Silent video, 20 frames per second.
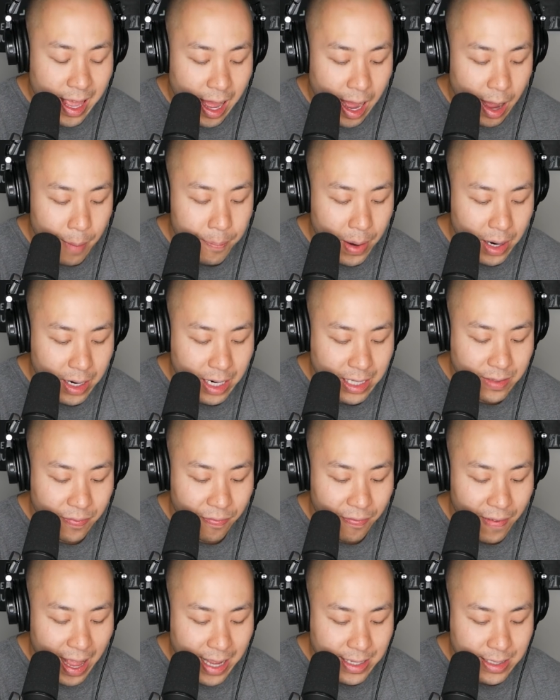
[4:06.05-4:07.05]
about as
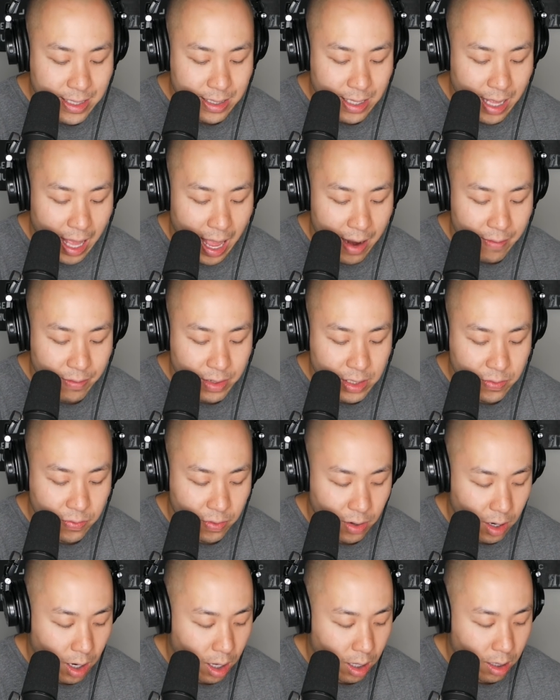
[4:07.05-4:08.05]
fast as the average
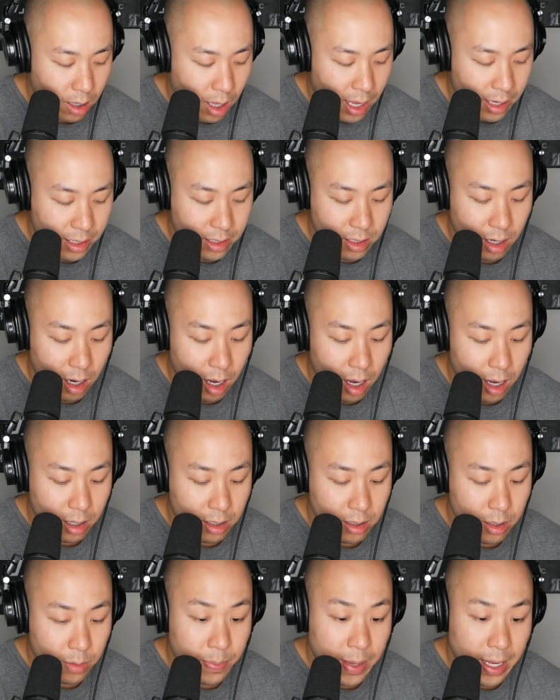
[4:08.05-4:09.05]
for all
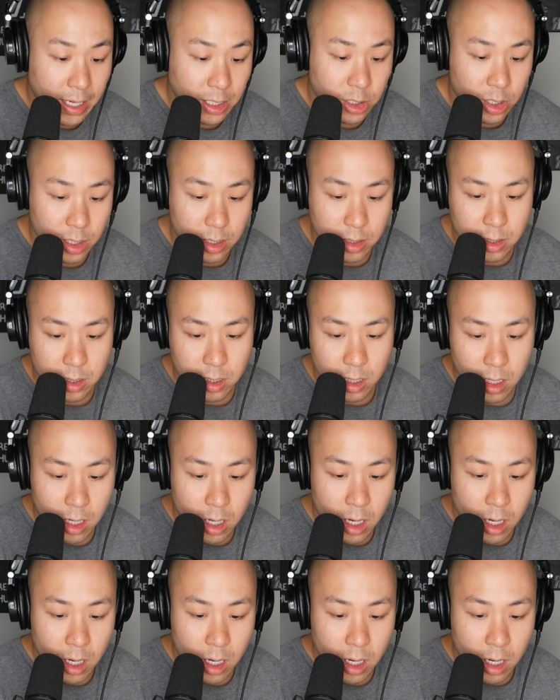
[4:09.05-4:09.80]
occupations.